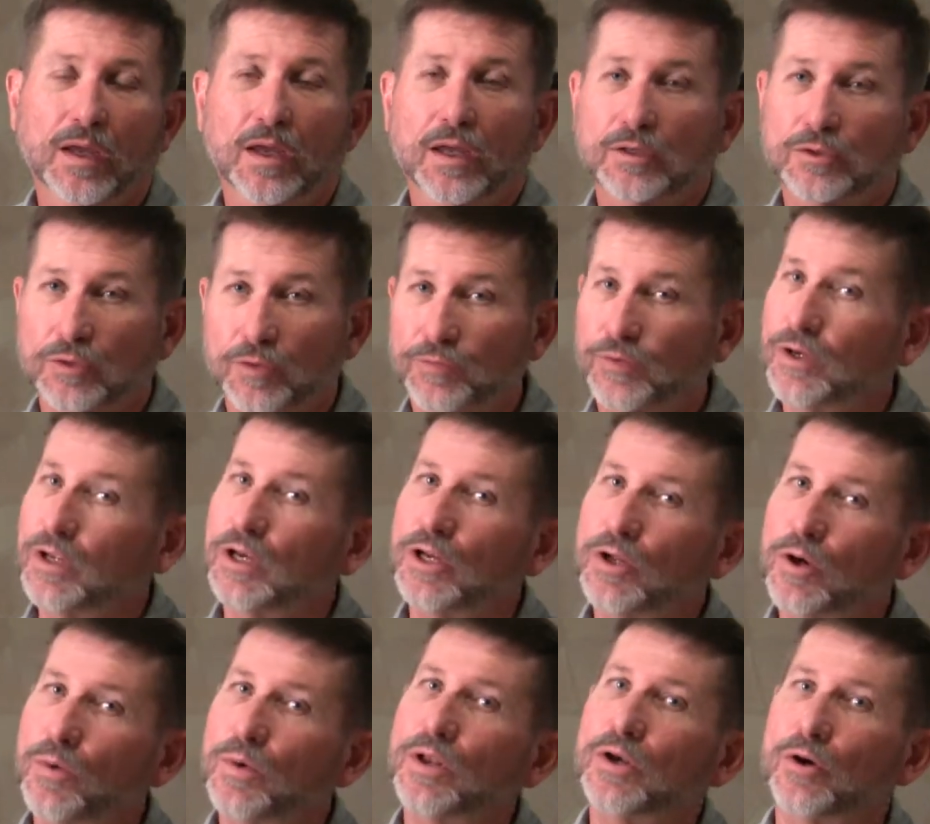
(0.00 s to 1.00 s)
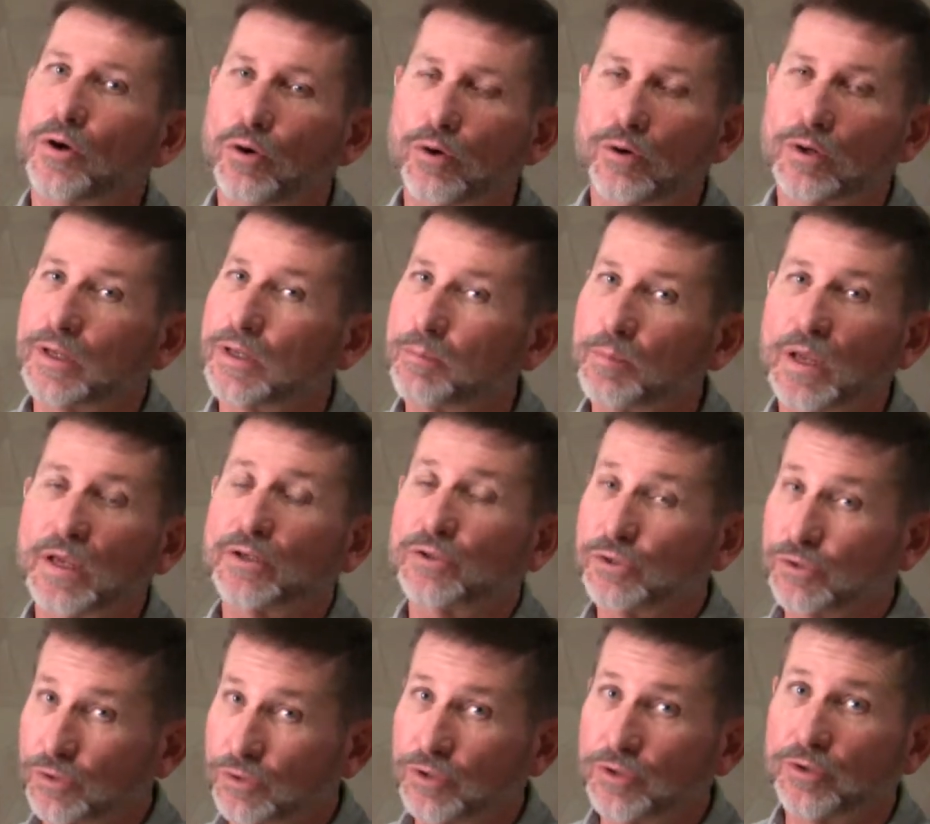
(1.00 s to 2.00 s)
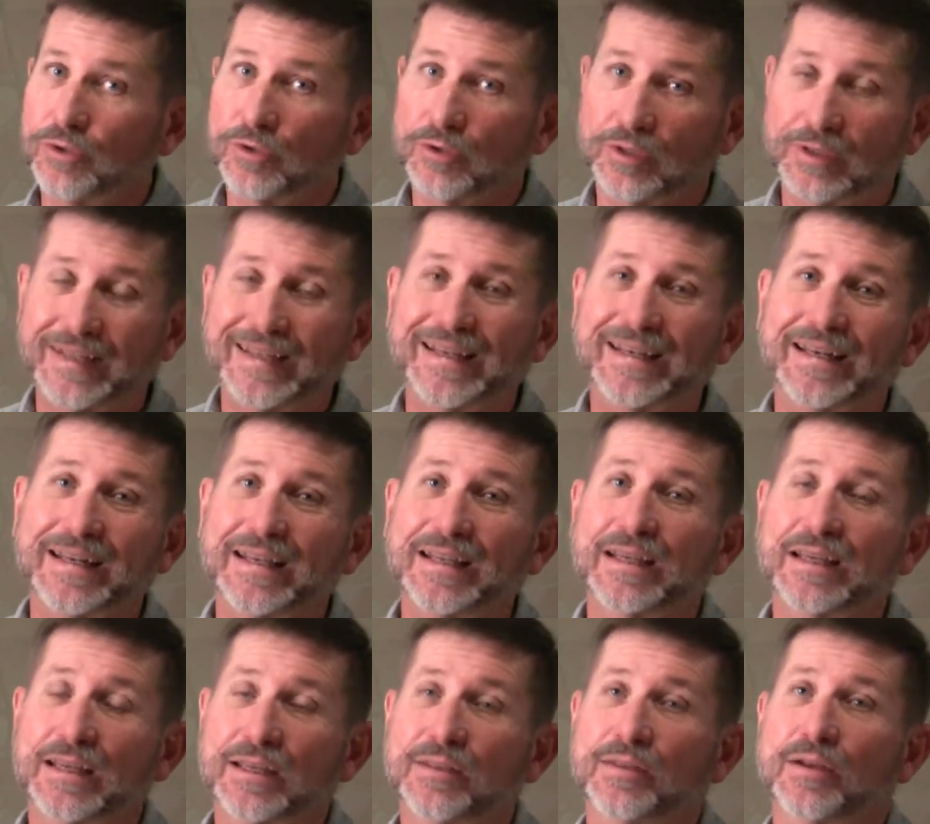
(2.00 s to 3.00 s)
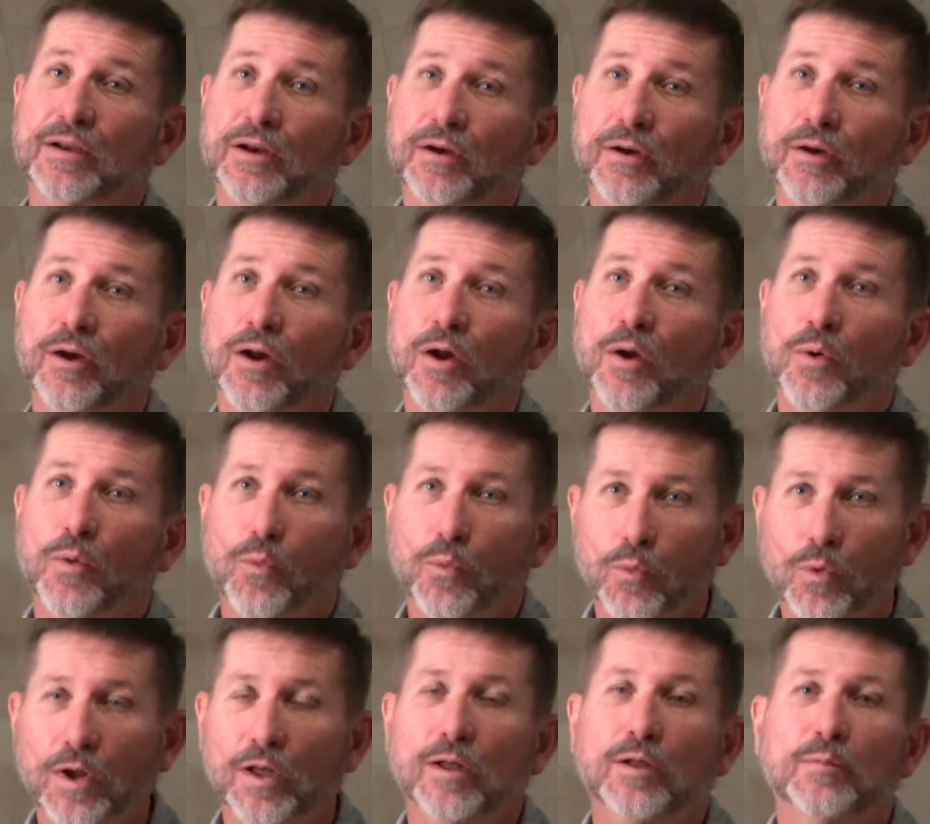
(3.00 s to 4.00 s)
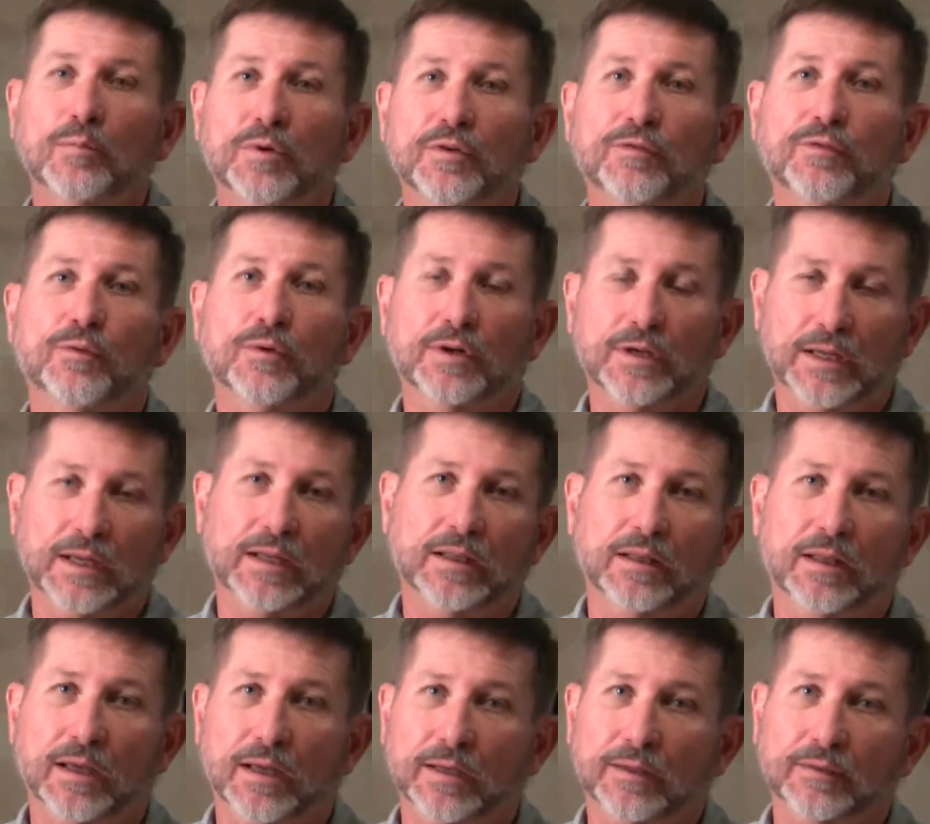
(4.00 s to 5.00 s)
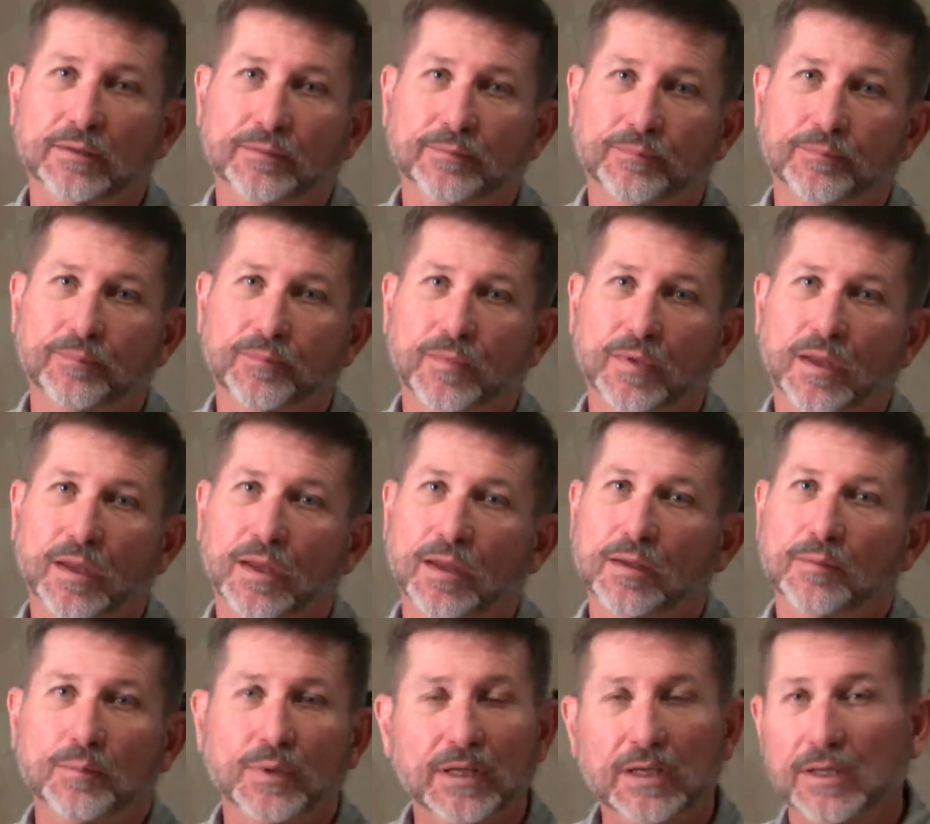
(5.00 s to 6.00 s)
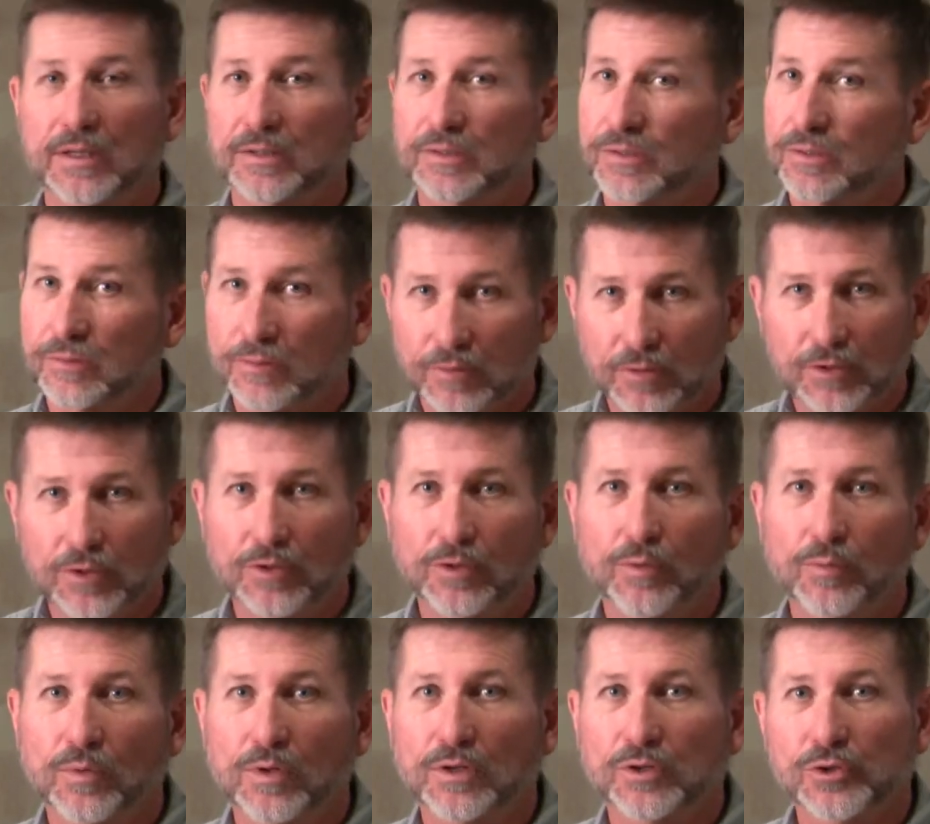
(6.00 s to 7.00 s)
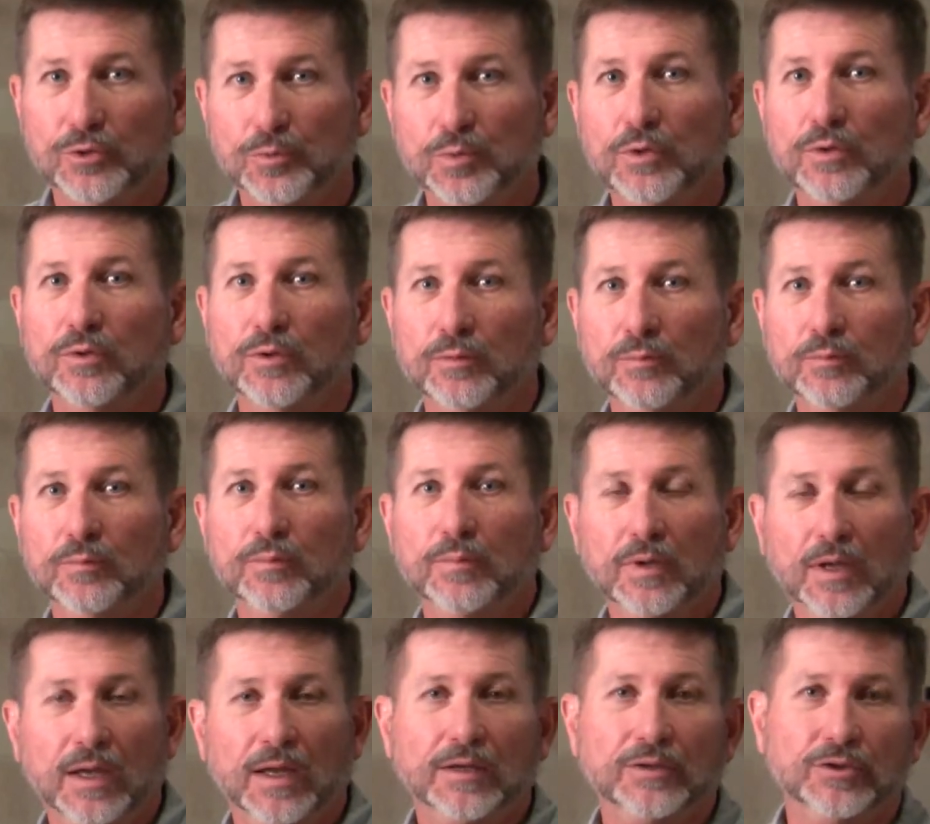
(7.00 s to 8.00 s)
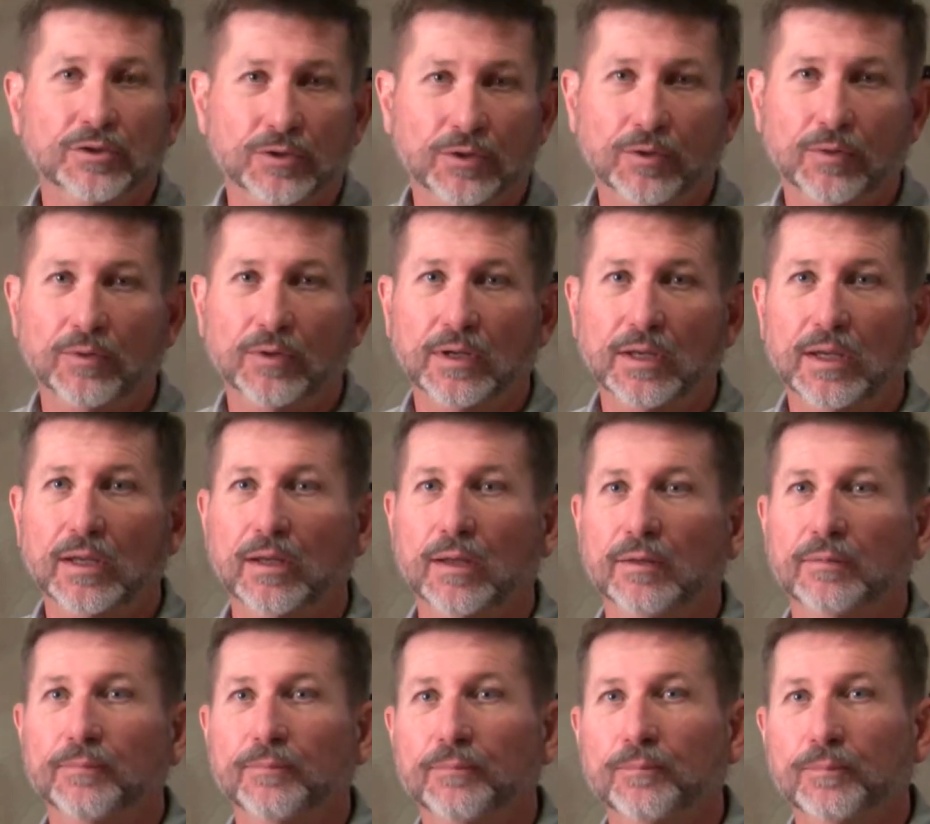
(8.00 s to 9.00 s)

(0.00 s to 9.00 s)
So if you're going to go in early, make sure you're getting in there well before daylight, because you don't want to spook them as you're going in.